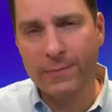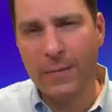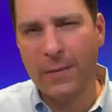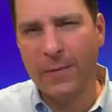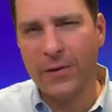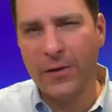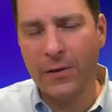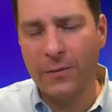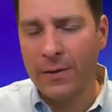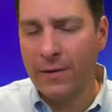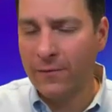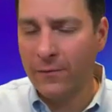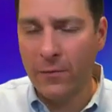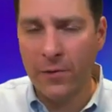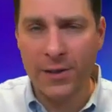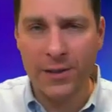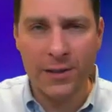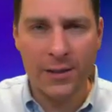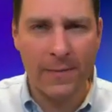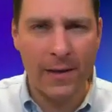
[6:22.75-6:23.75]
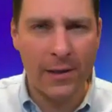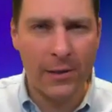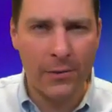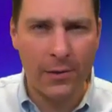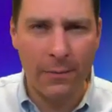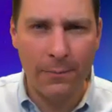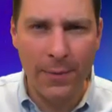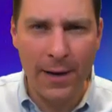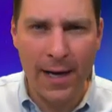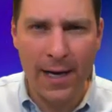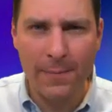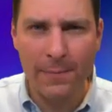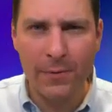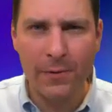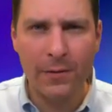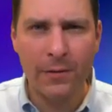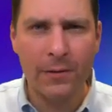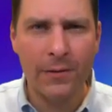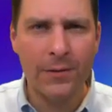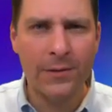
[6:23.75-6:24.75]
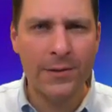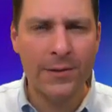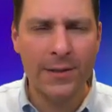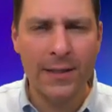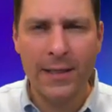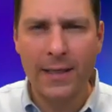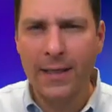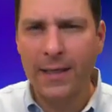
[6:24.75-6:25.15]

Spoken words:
Maybe you have questions about unit papers.